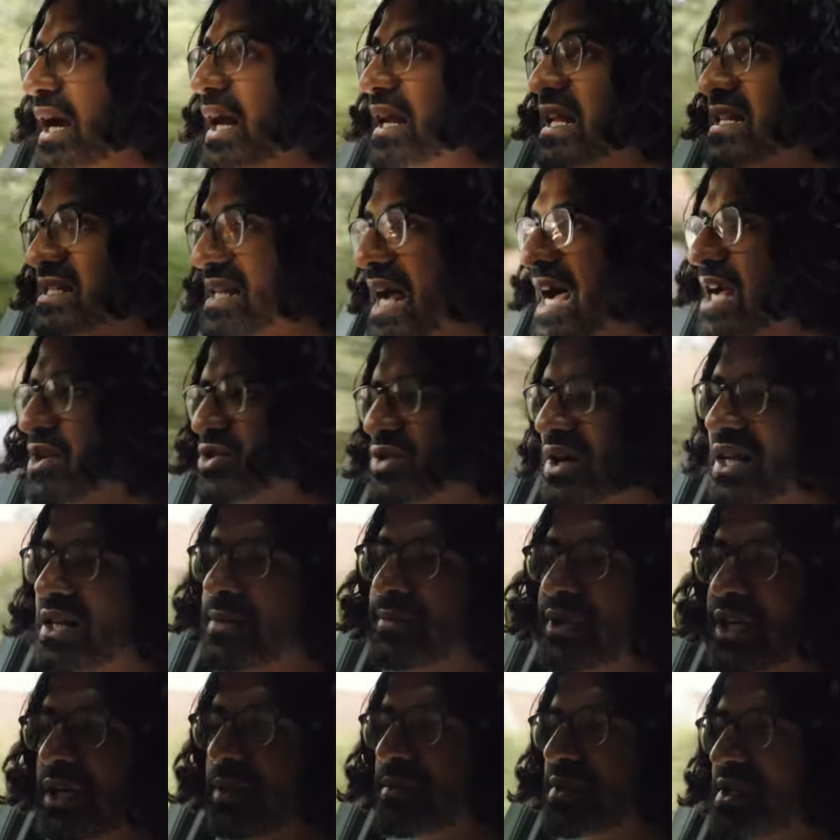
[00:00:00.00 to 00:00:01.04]
And it's actual
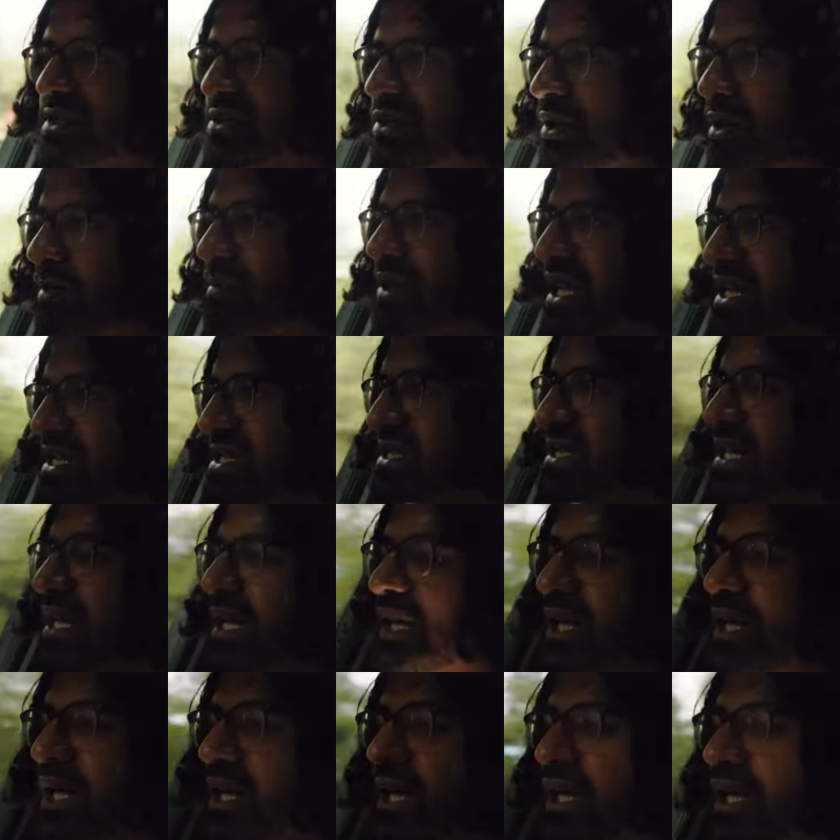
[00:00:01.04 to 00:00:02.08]
aluminium, it's not plastic.
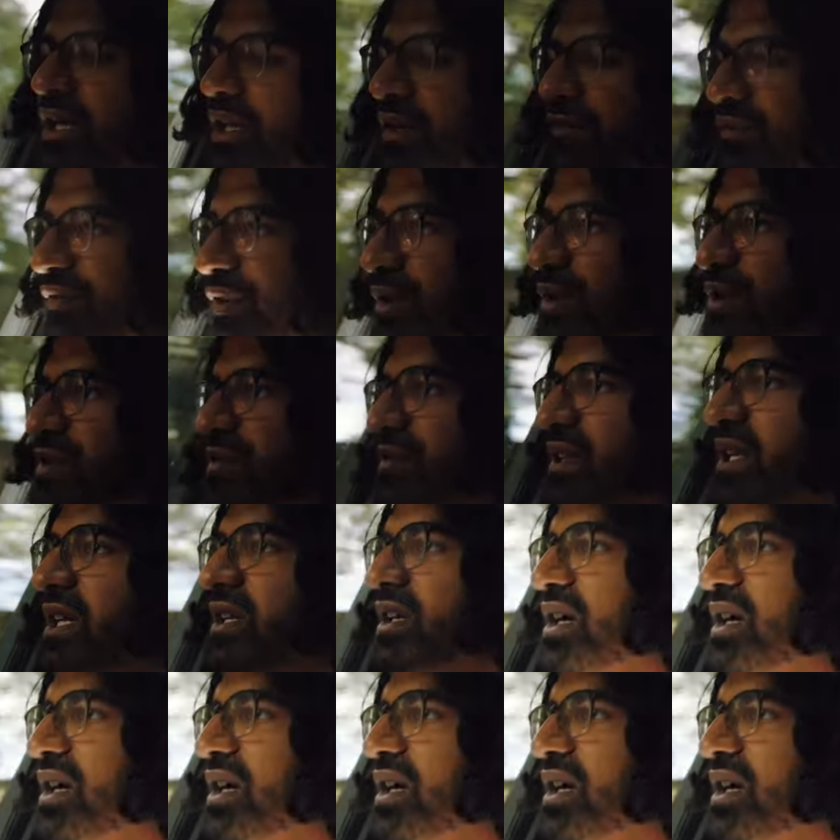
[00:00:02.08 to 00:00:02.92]
feels really